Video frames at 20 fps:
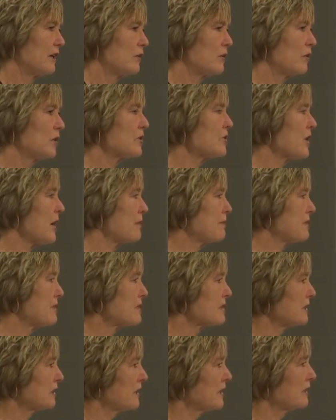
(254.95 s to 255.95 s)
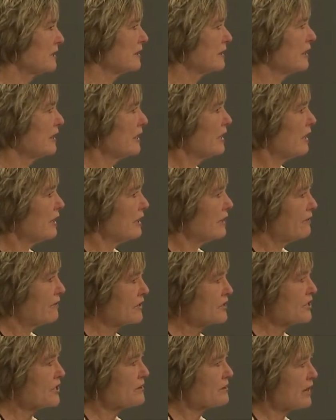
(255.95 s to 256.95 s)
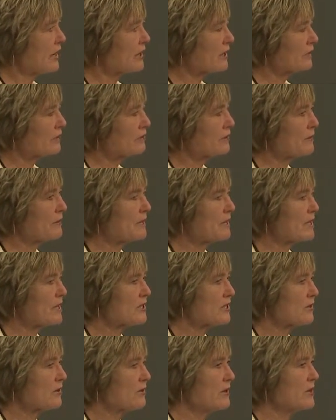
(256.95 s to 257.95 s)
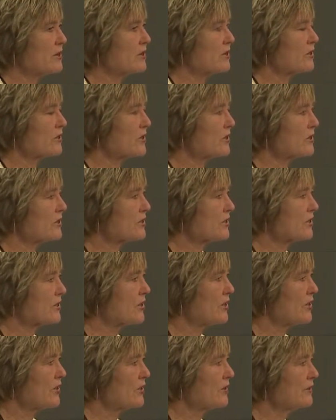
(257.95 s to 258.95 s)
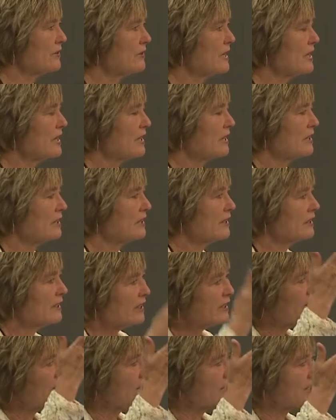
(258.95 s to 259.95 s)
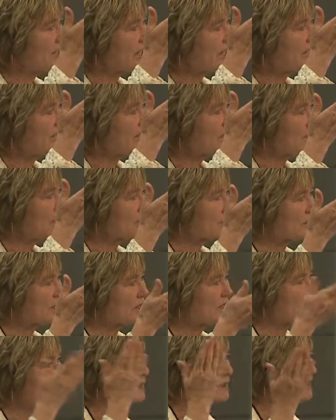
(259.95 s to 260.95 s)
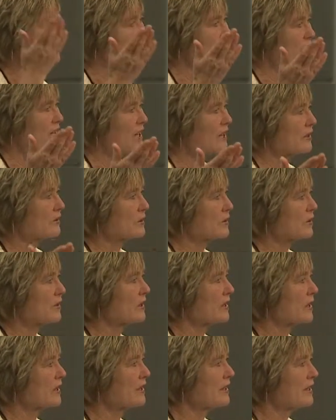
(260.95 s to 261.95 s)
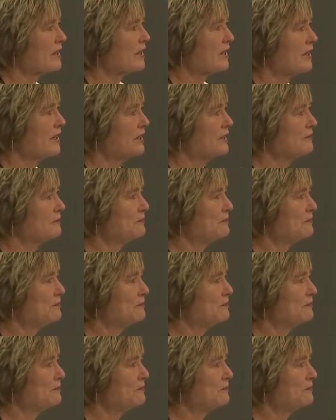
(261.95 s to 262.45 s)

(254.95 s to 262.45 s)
workshop is Lynn Fenstermaker from the Desert Research Institute. Lynn, can you stand up? She did a lot of work here.